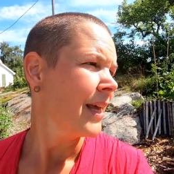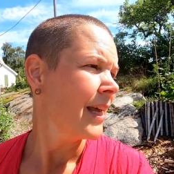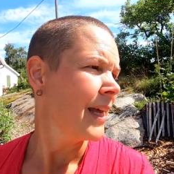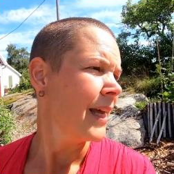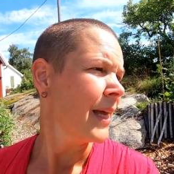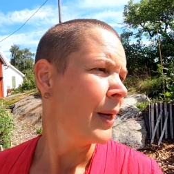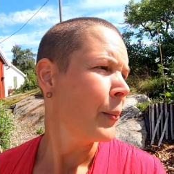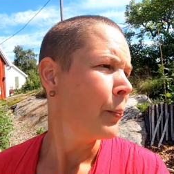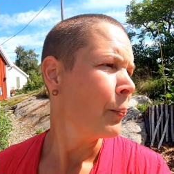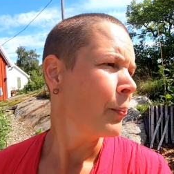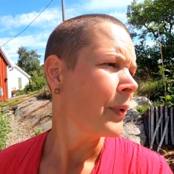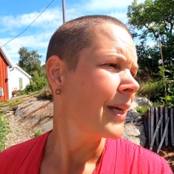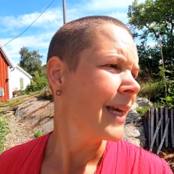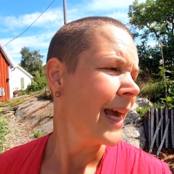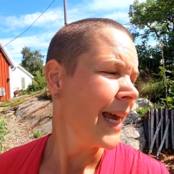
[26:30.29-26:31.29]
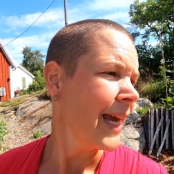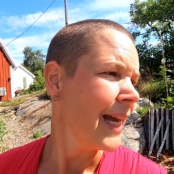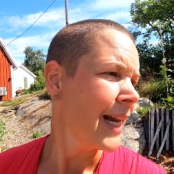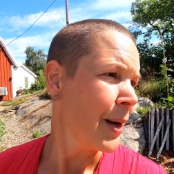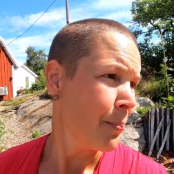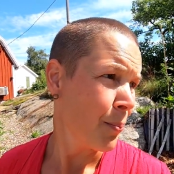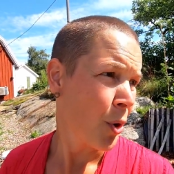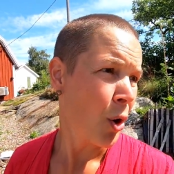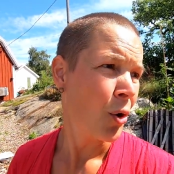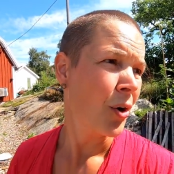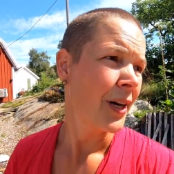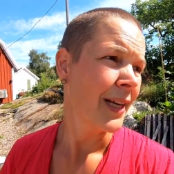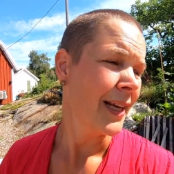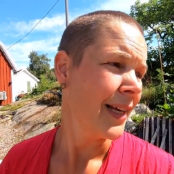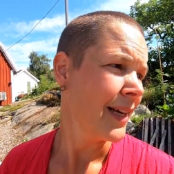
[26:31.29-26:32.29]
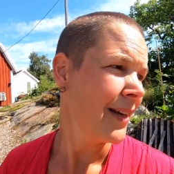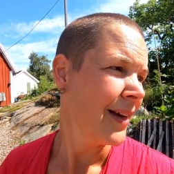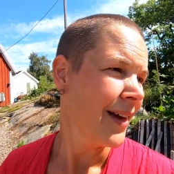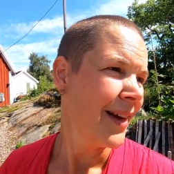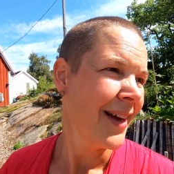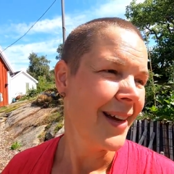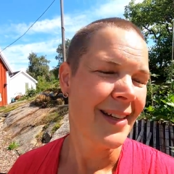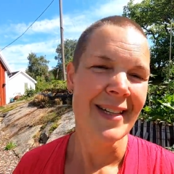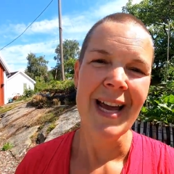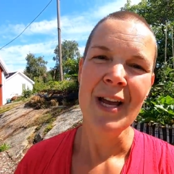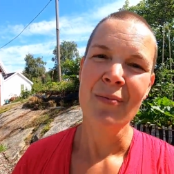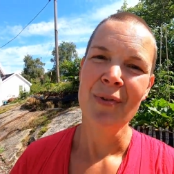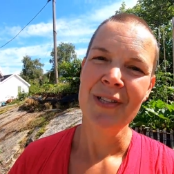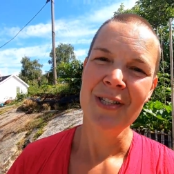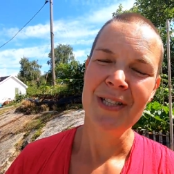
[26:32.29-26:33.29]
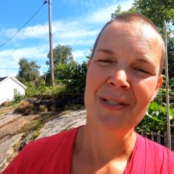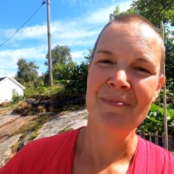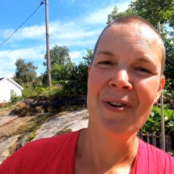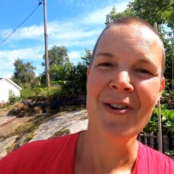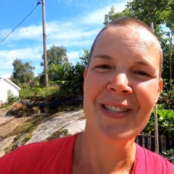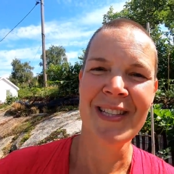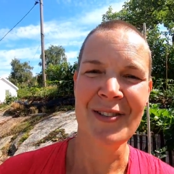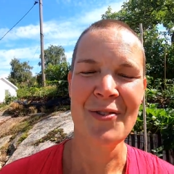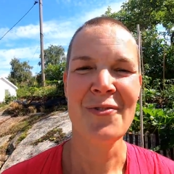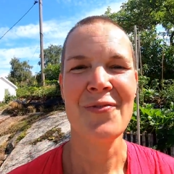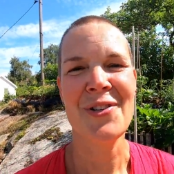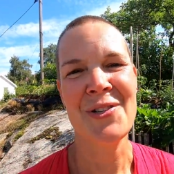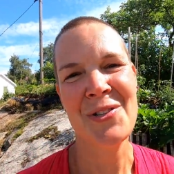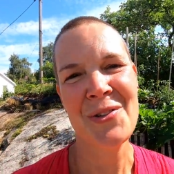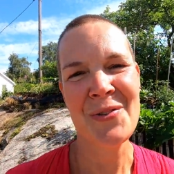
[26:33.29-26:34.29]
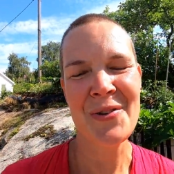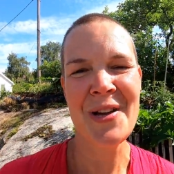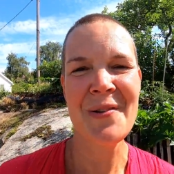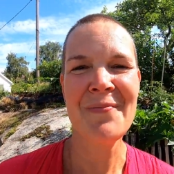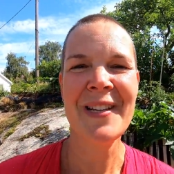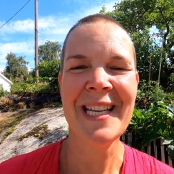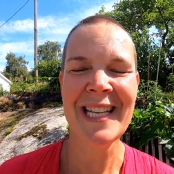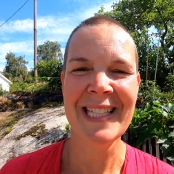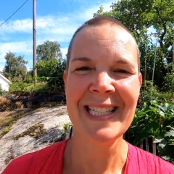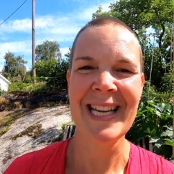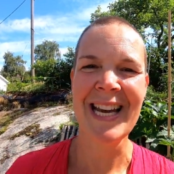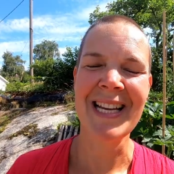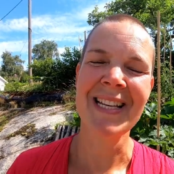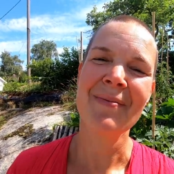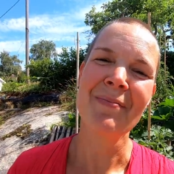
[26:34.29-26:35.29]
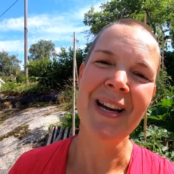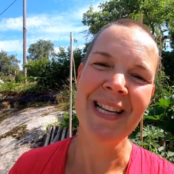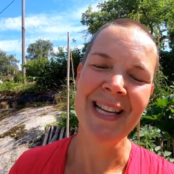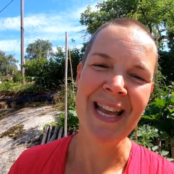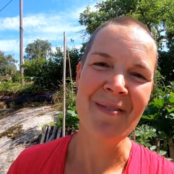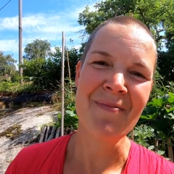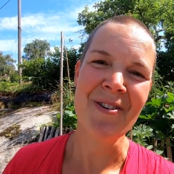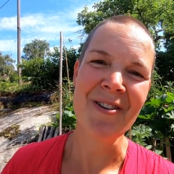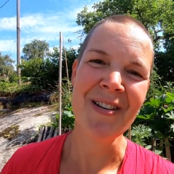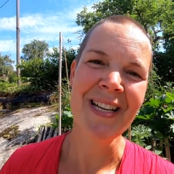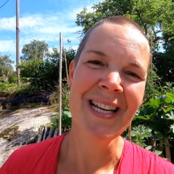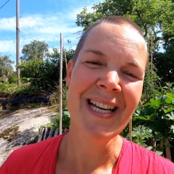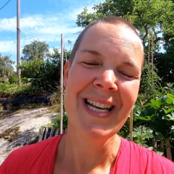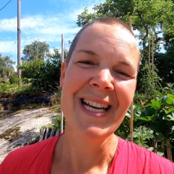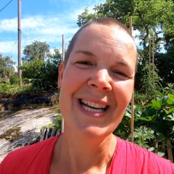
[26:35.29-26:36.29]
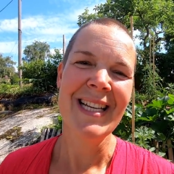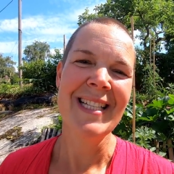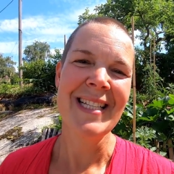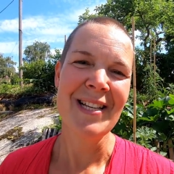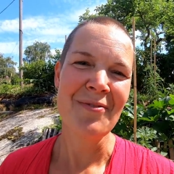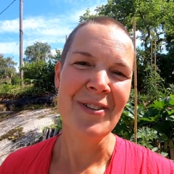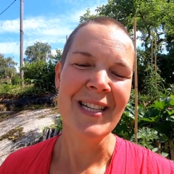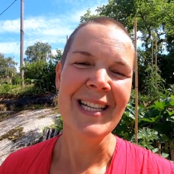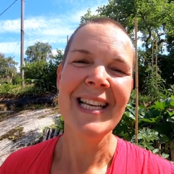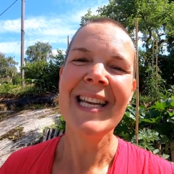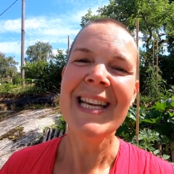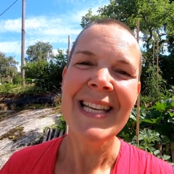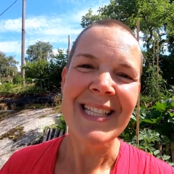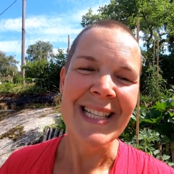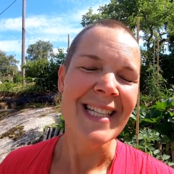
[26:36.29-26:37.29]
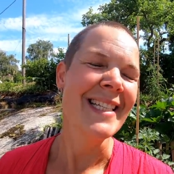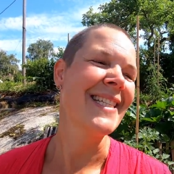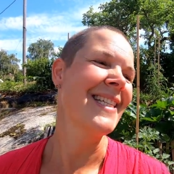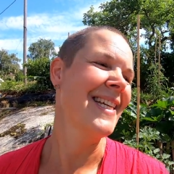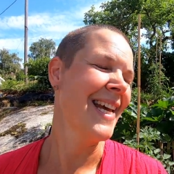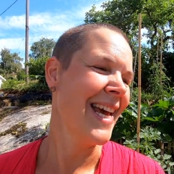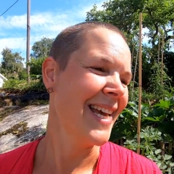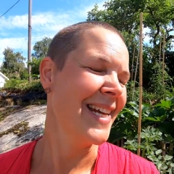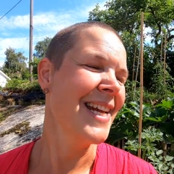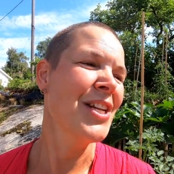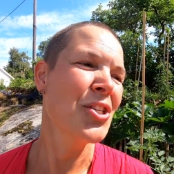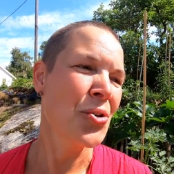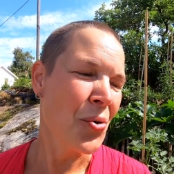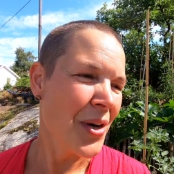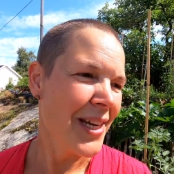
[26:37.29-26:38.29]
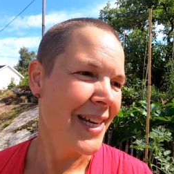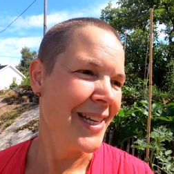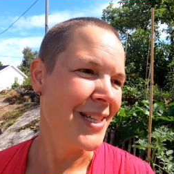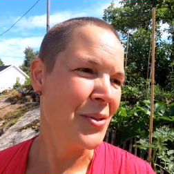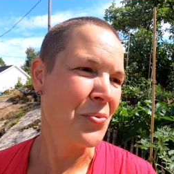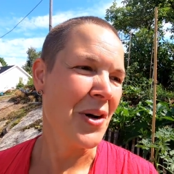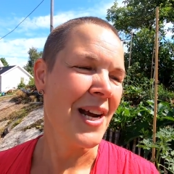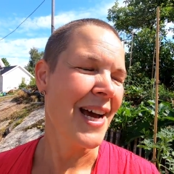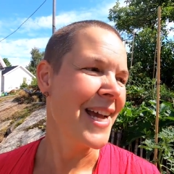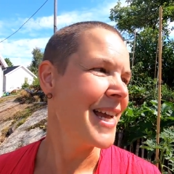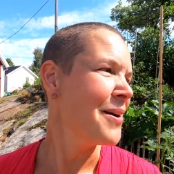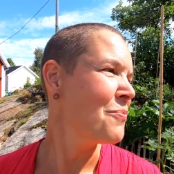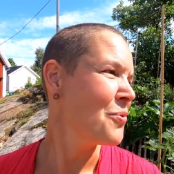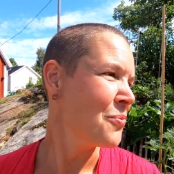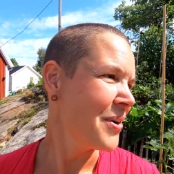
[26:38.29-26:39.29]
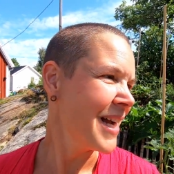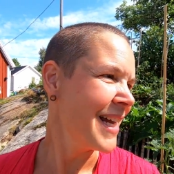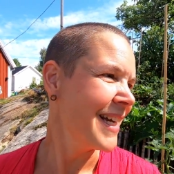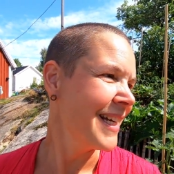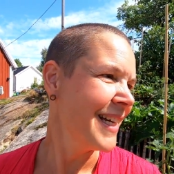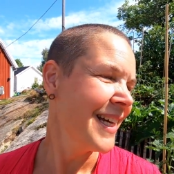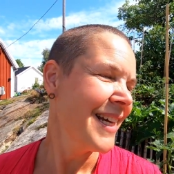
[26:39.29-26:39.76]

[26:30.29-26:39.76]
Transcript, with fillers: um, kale and broccoli and I will just pass it over to Birgitta, my neighbor, and she will eat it and enjoy it while I am away.